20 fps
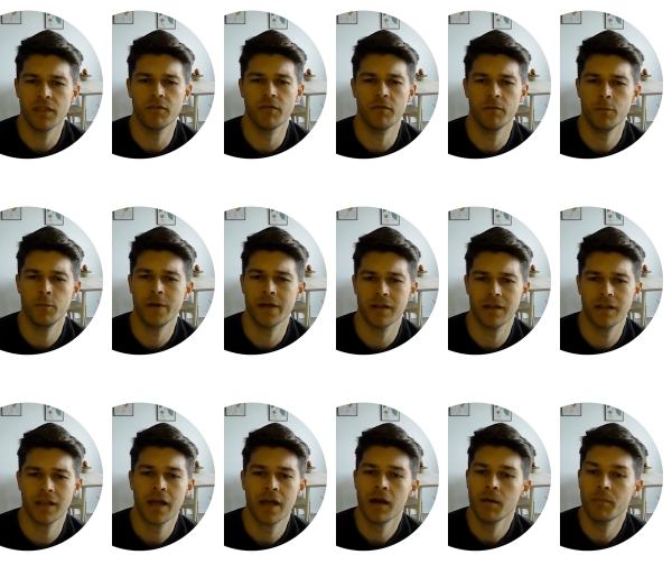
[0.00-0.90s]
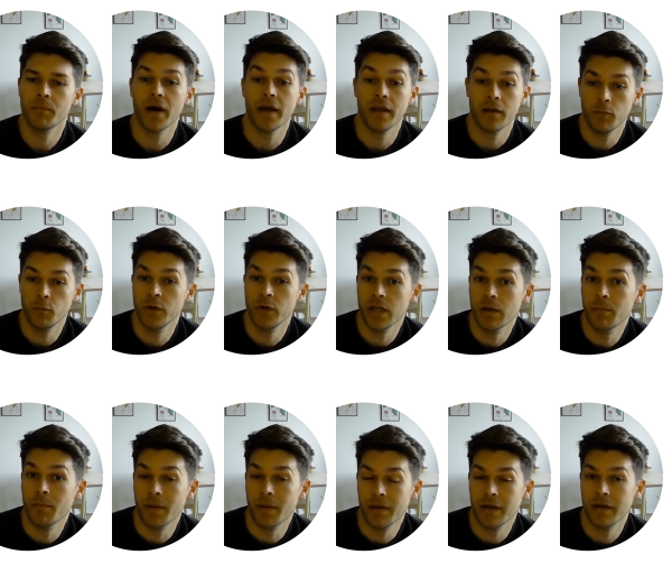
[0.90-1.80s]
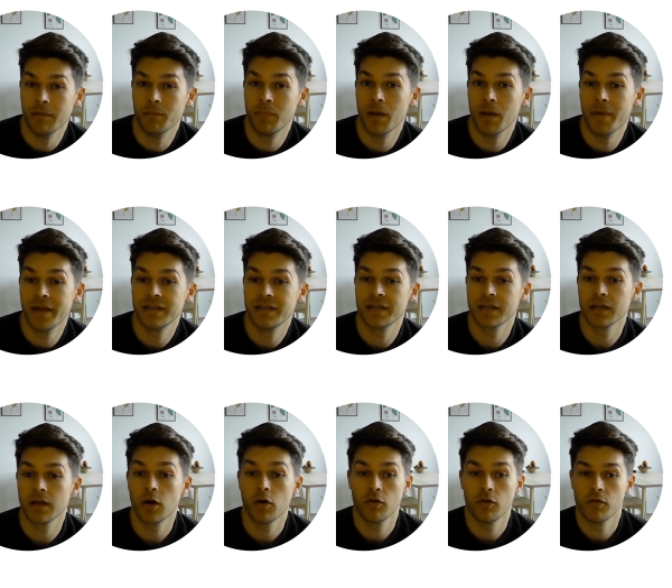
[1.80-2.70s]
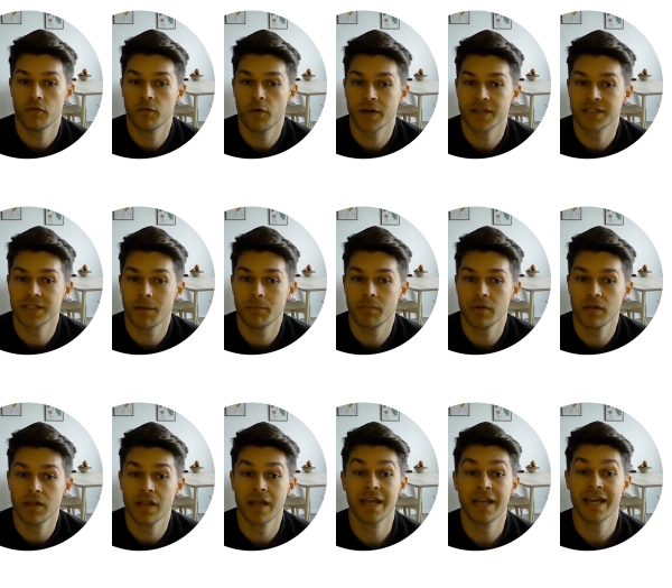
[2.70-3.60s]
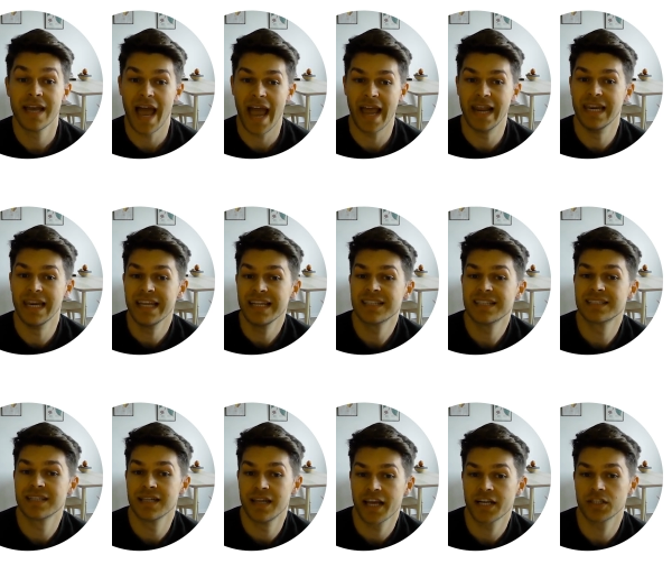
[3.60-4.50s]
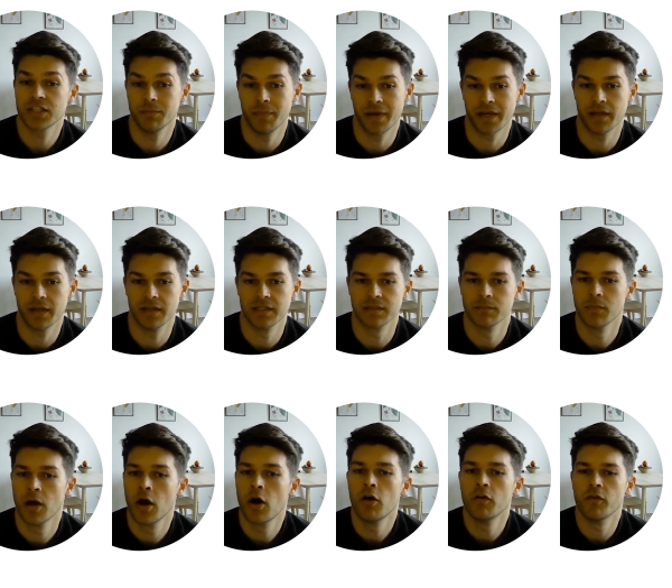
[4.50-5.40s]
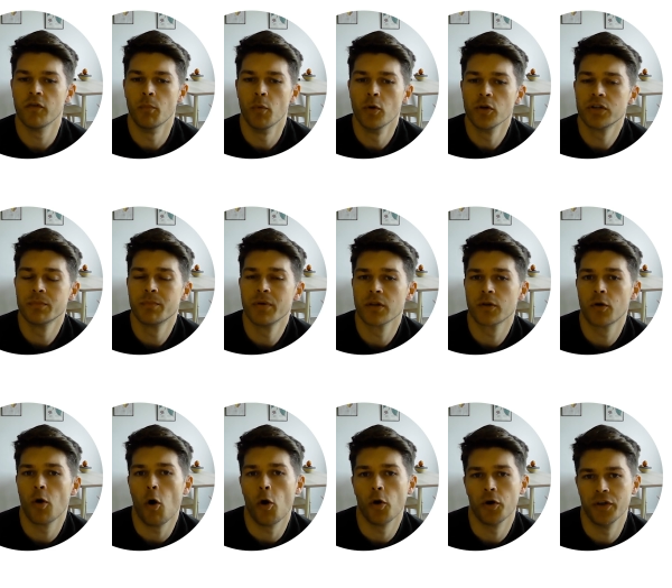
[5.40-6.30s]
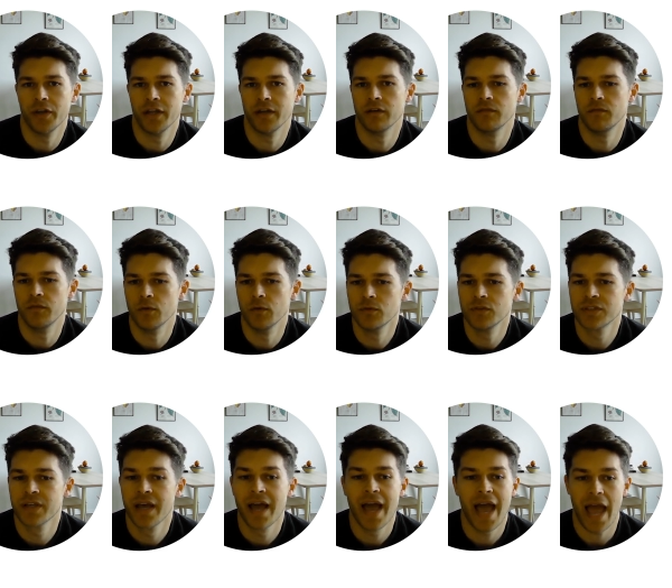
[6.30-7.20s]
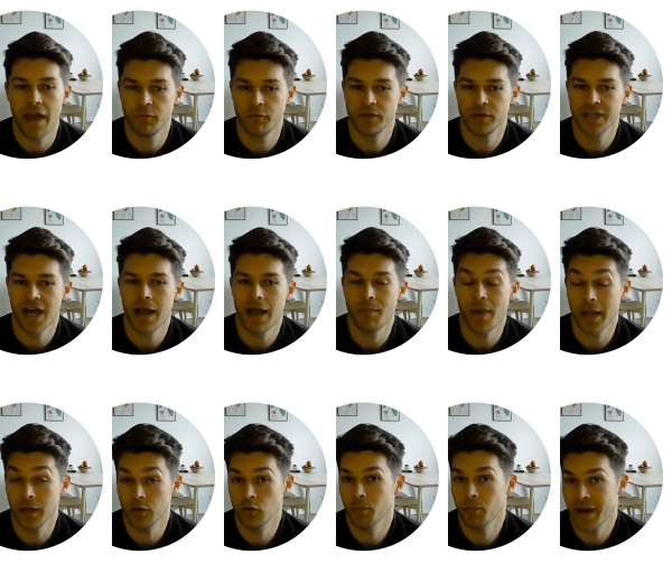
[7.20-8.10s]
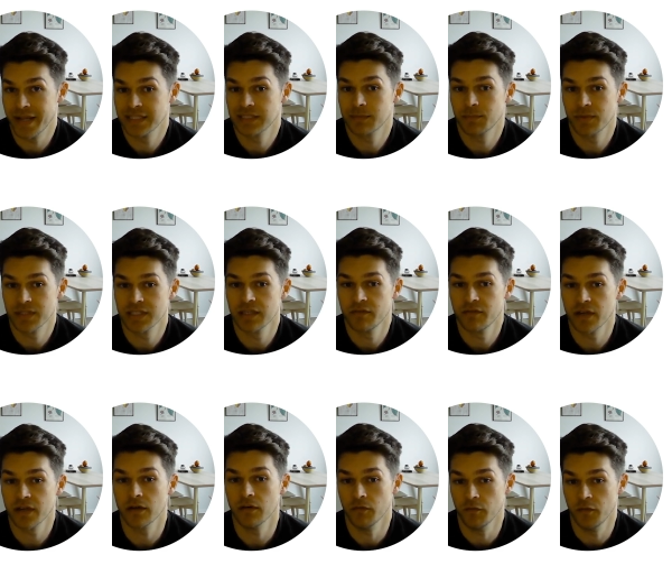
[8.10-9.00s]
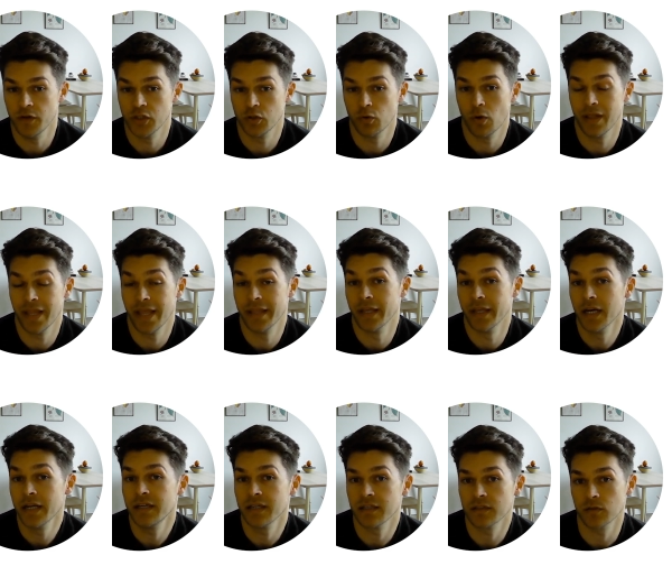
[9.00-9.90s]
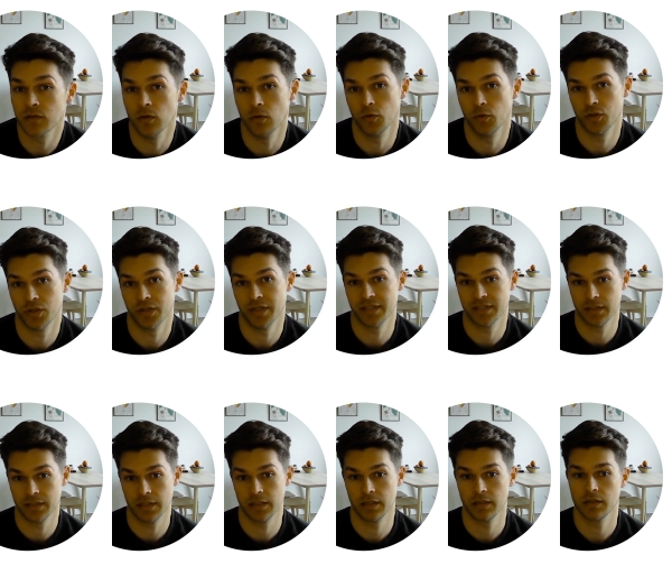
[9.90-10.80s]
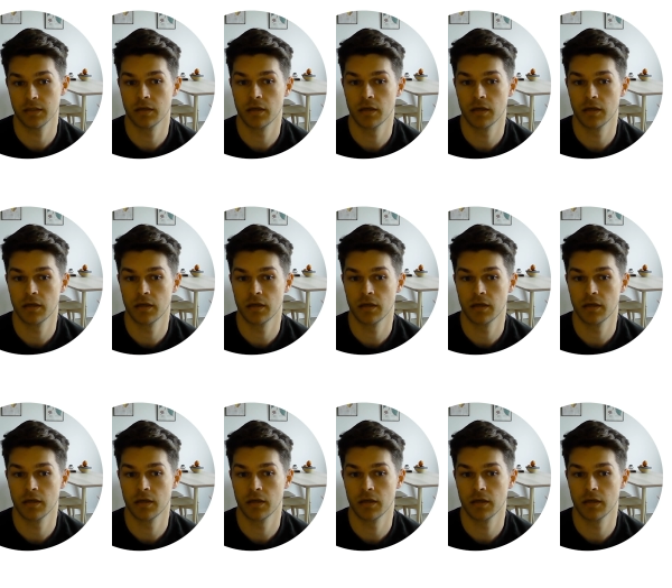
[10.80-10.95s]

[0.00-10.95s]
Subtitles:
wheel by re-implementing, for example, a linked selection mechanism for multiple coordinated views every time a domain-specific visual analytics solution is needed.